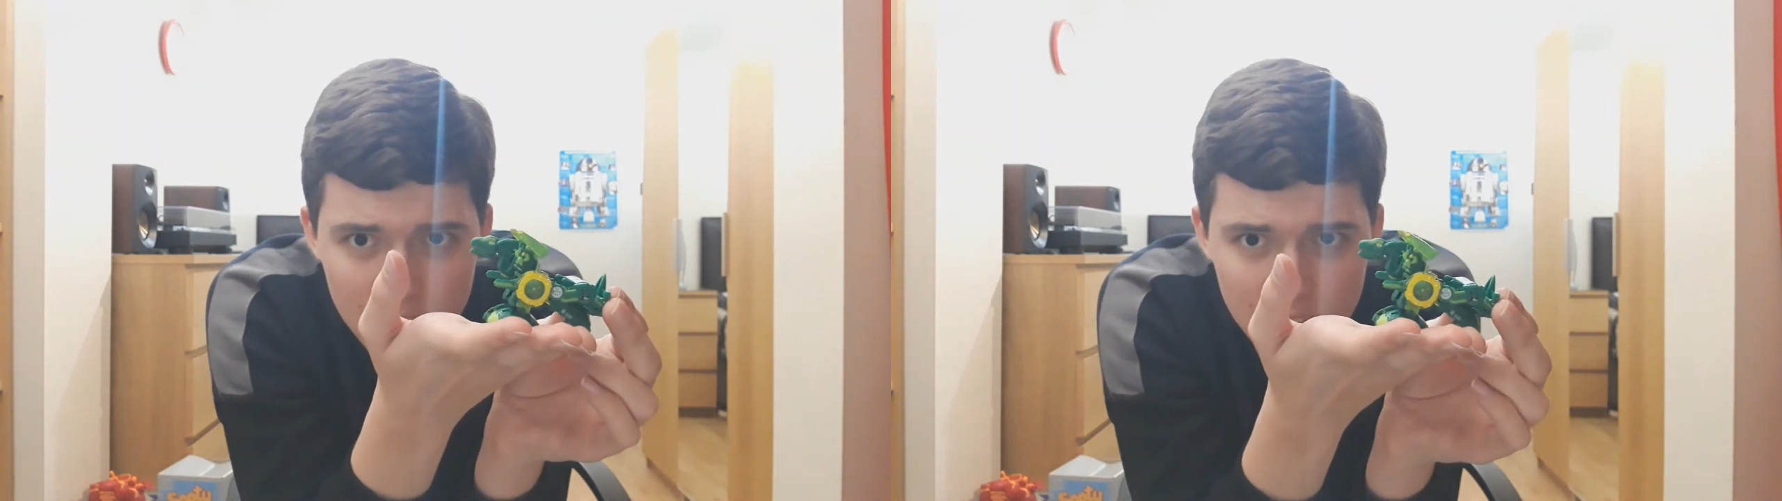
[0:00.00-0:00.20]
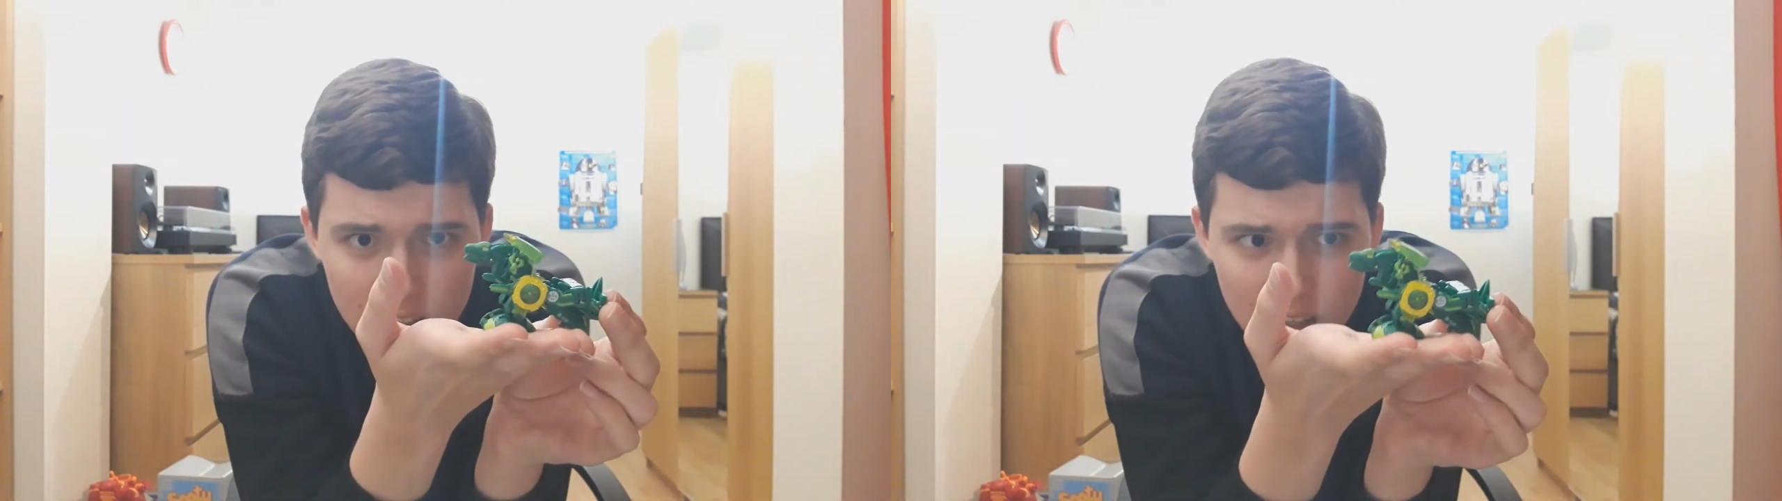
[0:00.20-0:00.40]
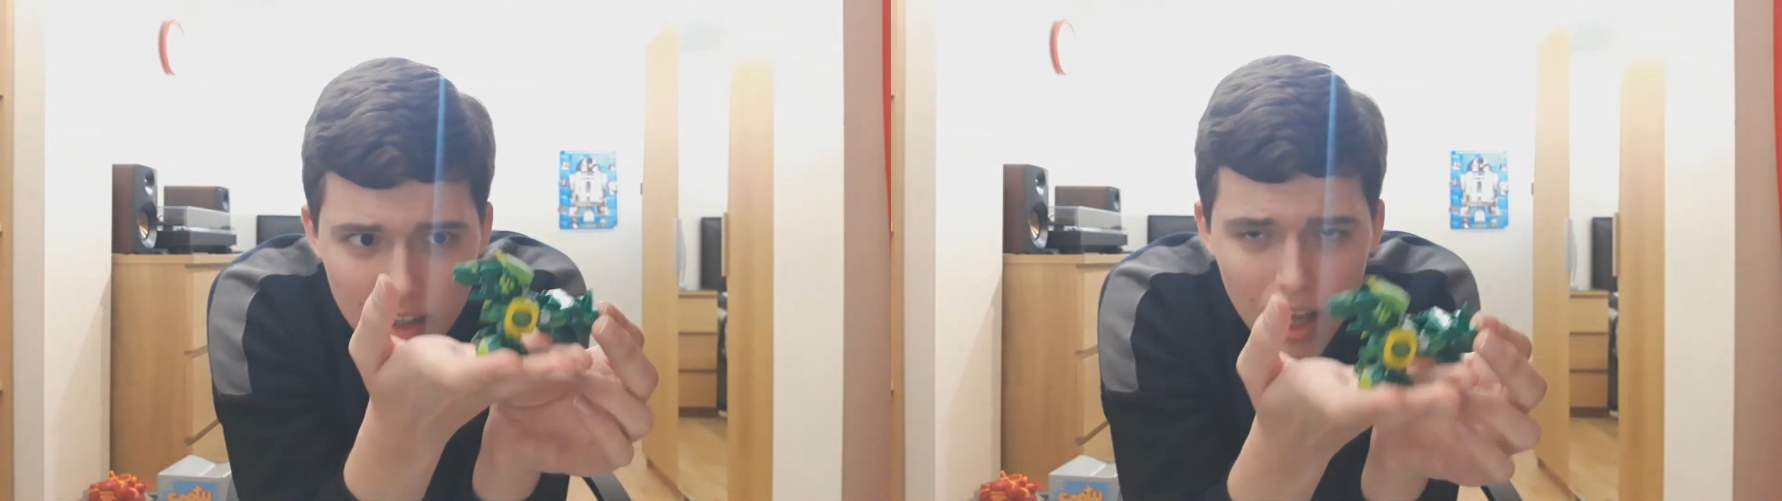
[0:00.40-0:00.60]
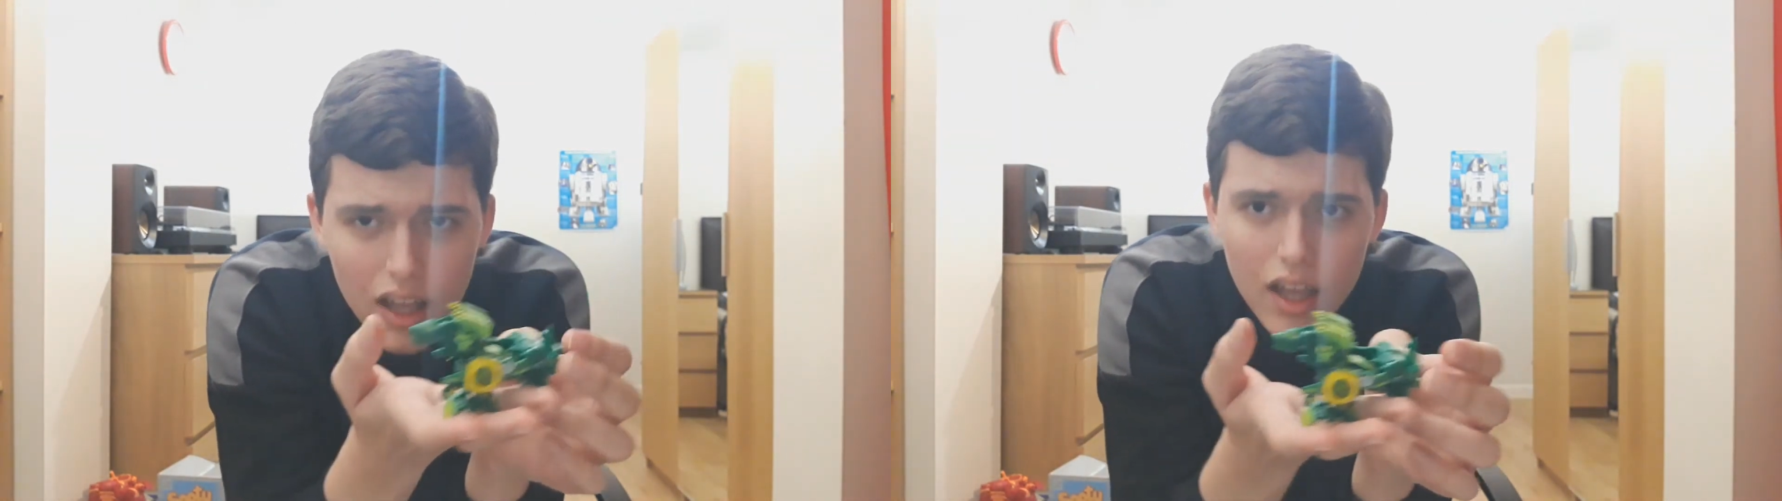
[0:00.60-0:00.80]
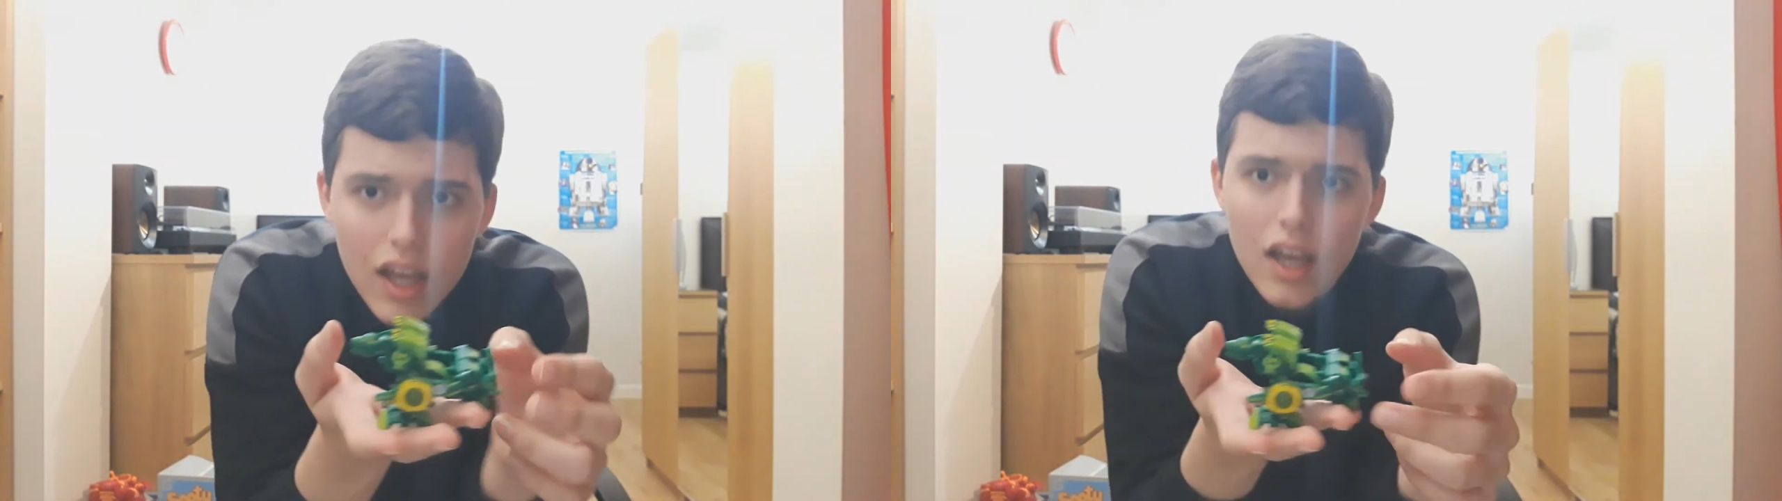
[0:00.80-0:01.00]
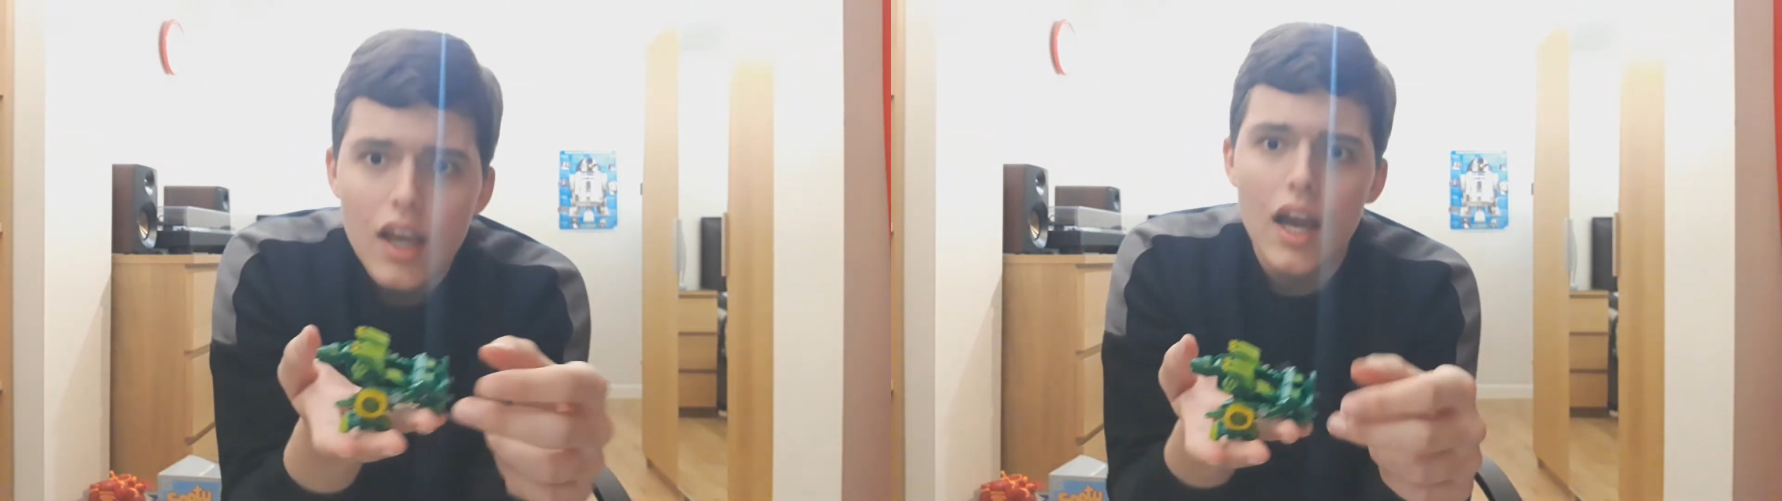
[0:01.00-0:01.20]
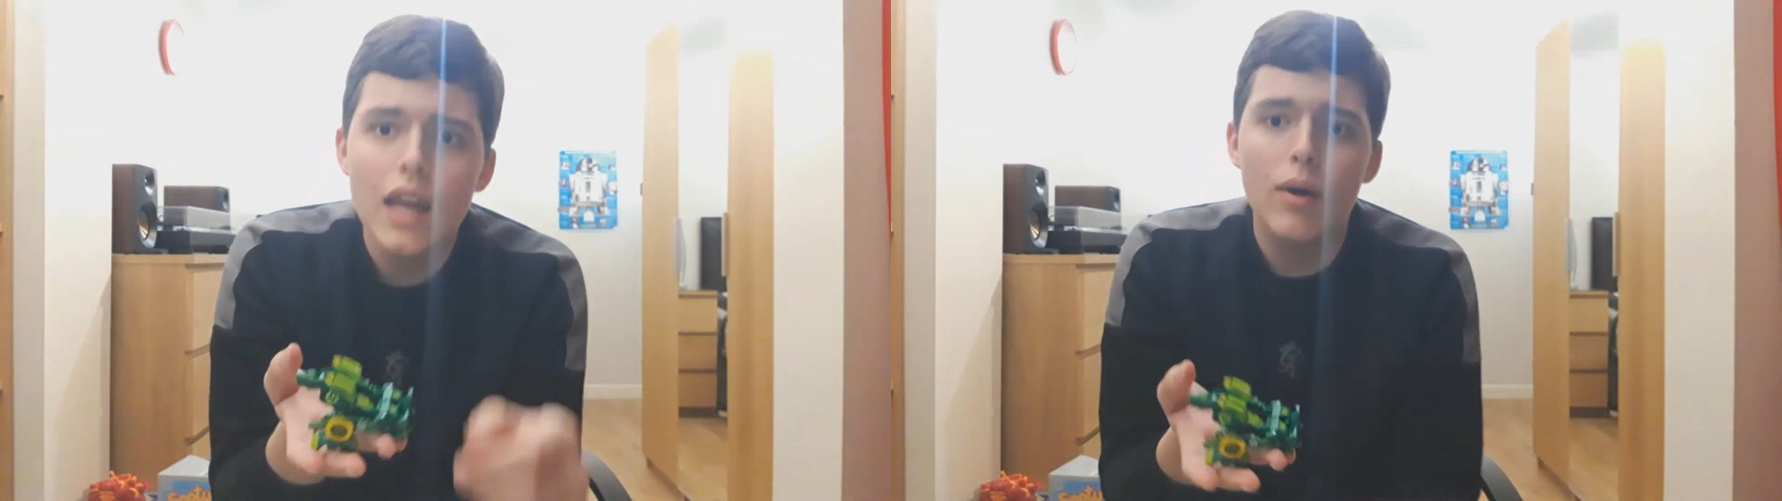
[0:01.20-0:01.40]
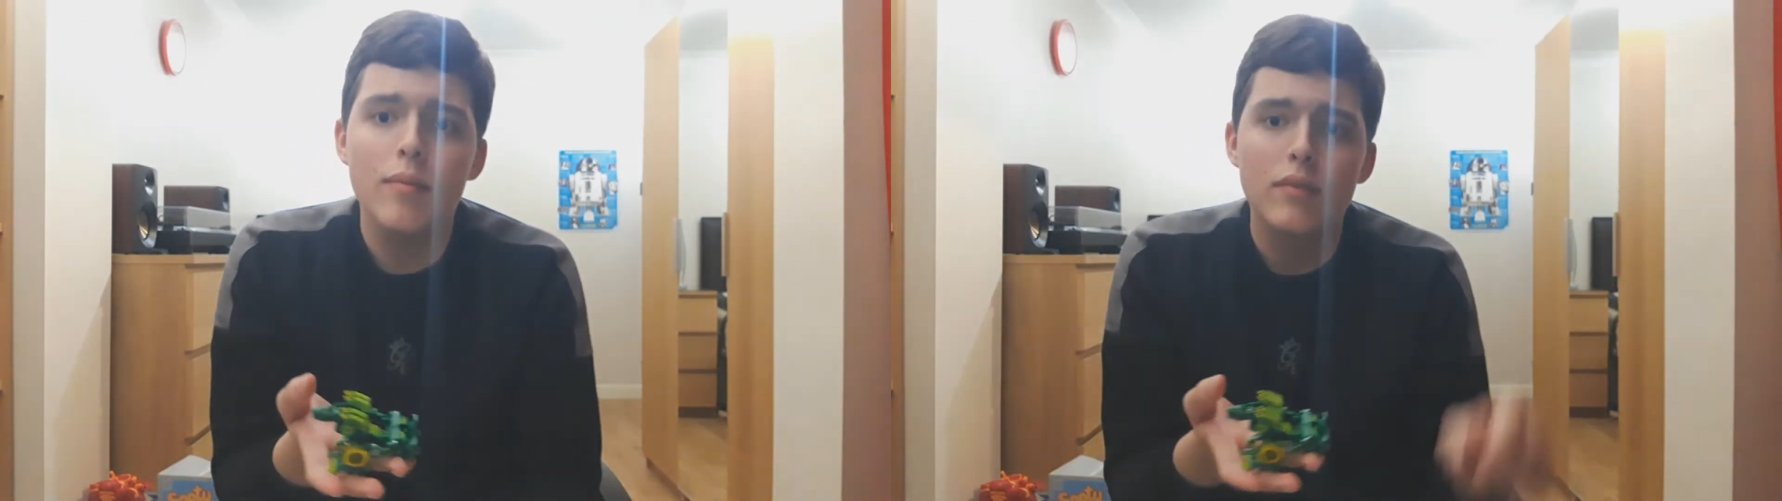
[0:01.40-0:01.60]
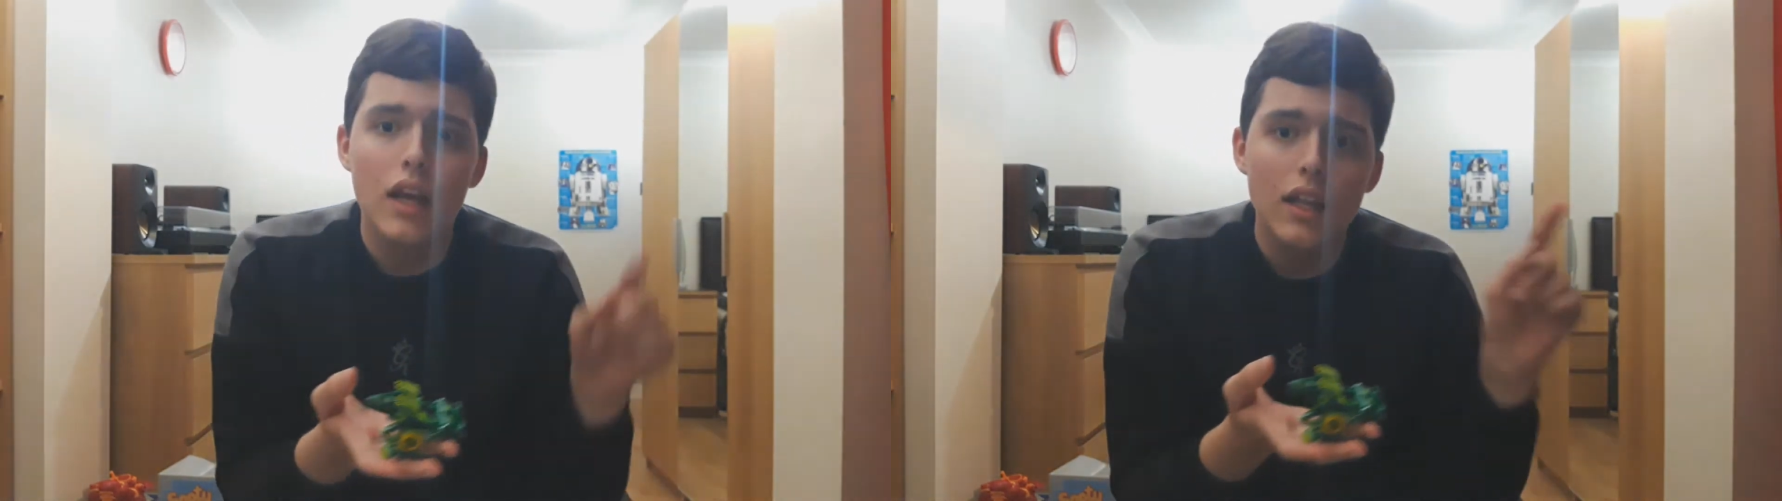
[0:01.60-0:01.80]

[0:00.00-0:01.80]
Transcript: Look at that. Anyway,